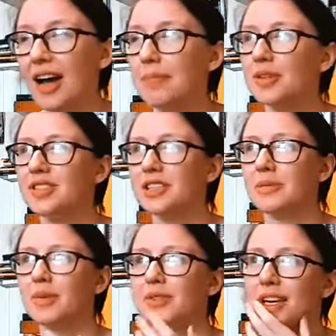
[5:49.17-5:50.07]
I
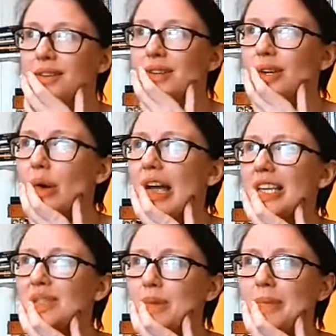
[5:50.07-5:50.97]
personally am always kind of like
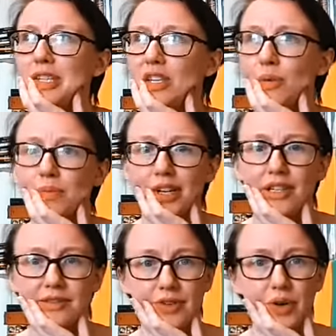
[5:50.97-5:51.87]
okay maybe don't
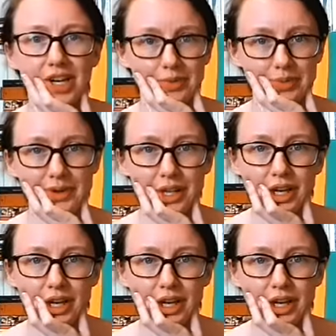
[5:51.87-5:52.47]
bring your phone up.